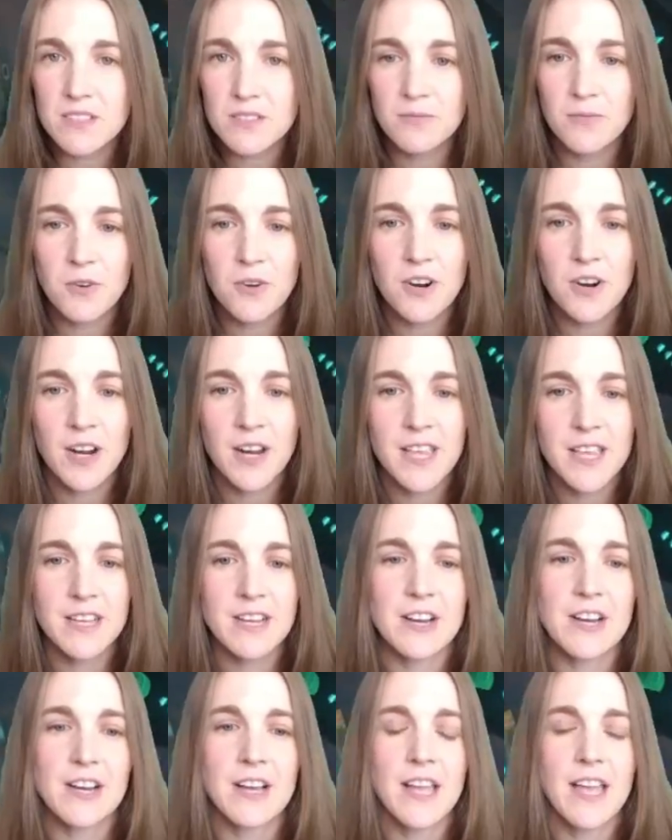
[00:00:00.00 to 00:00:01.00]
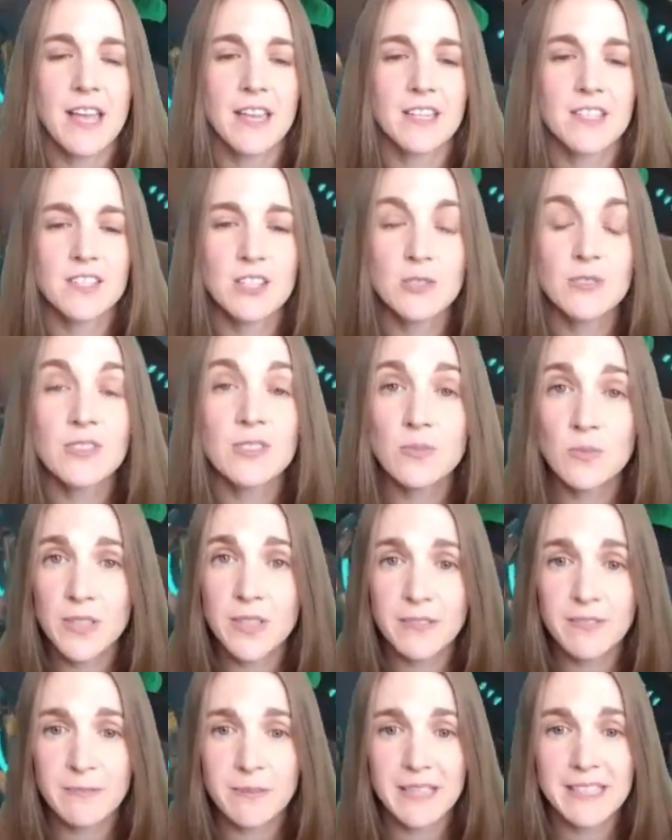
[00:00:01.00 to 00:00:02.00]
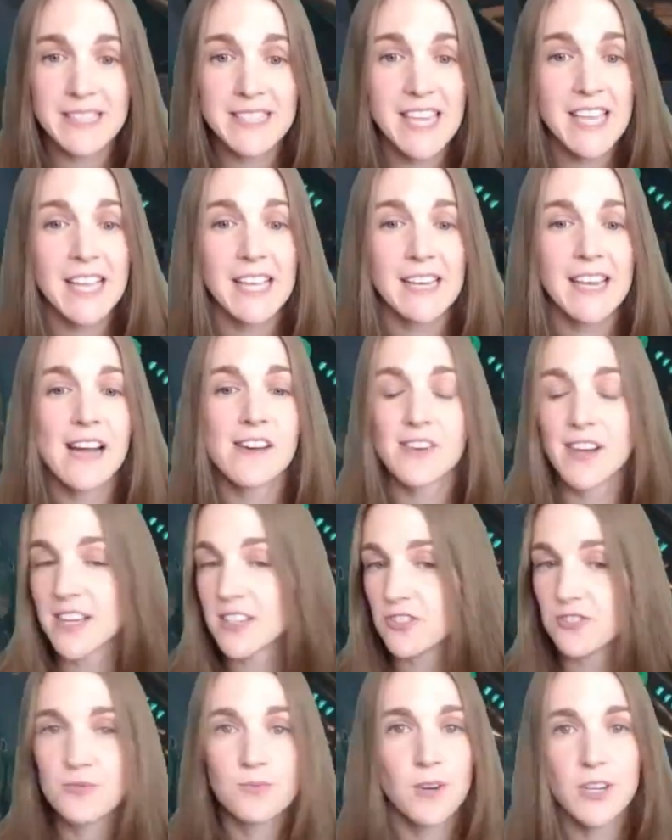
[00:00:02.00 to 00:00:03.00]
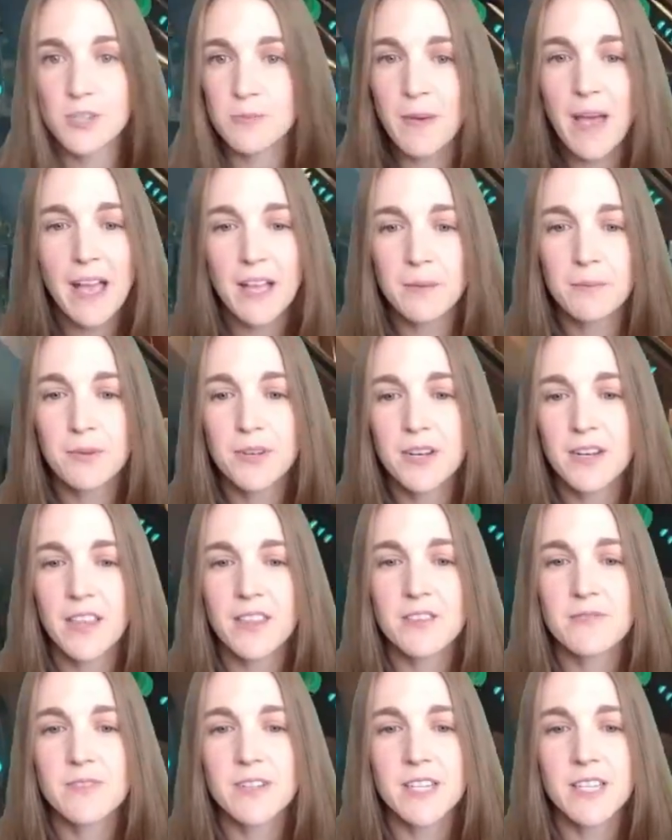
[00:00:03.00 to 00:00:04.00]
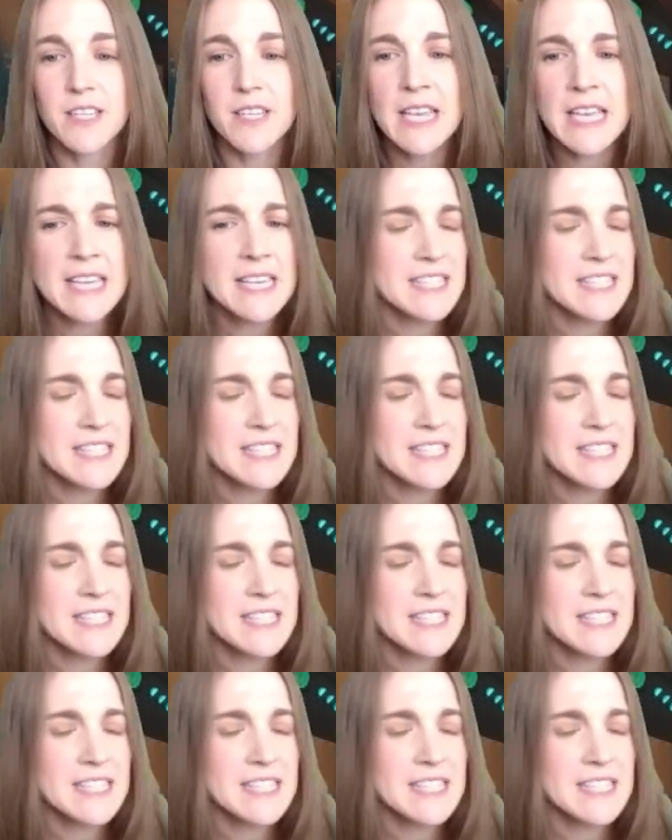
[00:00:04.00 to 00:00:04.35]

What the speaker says: 4 here, and as soon as one of them gets taken out, I just rush back and put another one in.